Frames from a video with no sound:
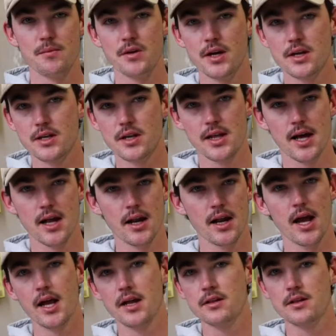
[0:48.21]
you get to that
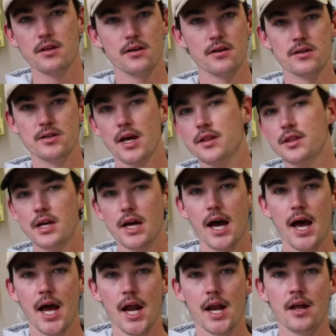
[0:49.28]
9th or 10th
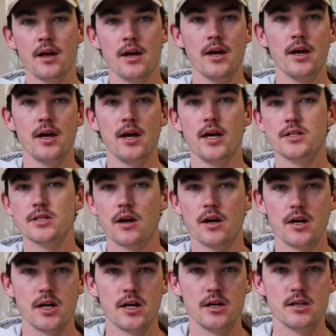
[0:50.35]
guide, it's
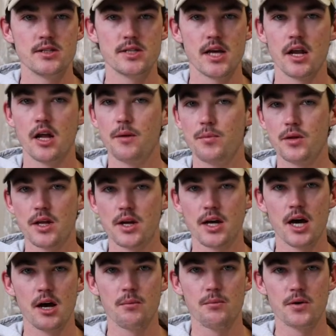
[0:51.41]
already set up in a
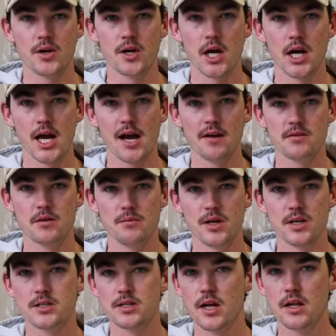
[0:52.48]
cup and you're gonna have to
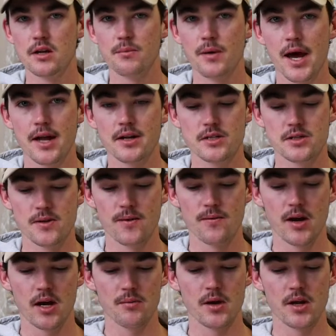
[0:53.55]
mix another batch. So I
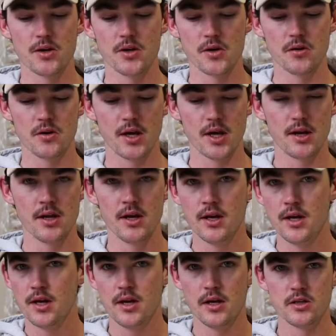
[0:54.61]
recommend doing it
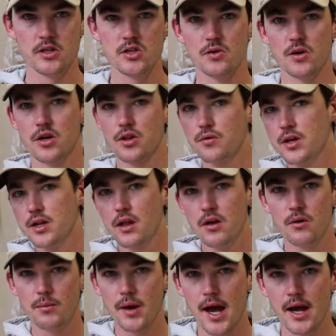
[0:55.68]
in 2 or 3
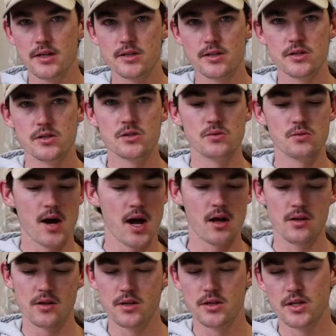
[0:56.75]
little batches
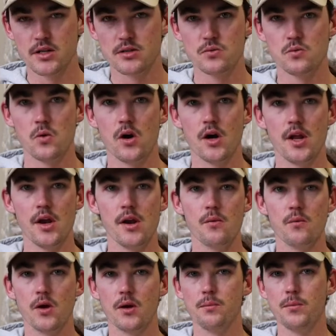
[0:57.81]
rather than just one
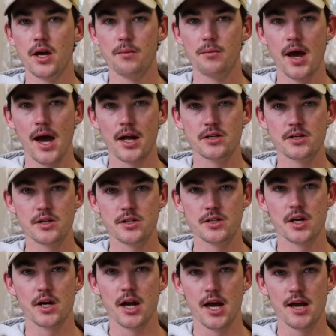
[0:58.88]
big batch, because
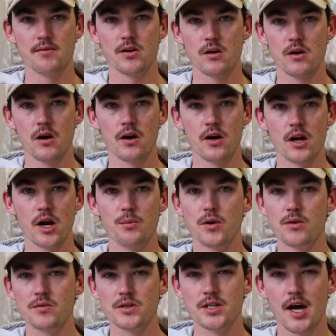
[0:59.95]
you're gonna have it harden up
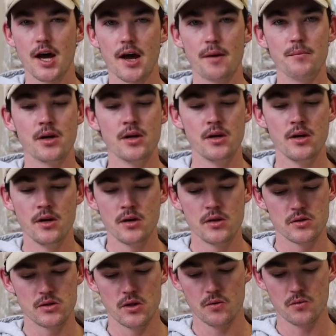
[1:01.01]
over time.
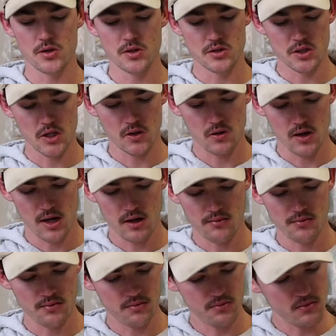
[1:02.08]
So we'll just go off,
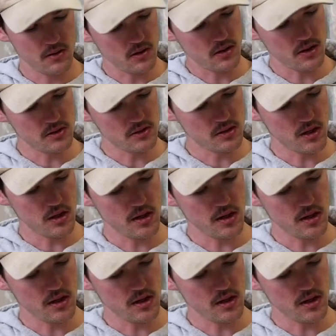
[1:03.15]
start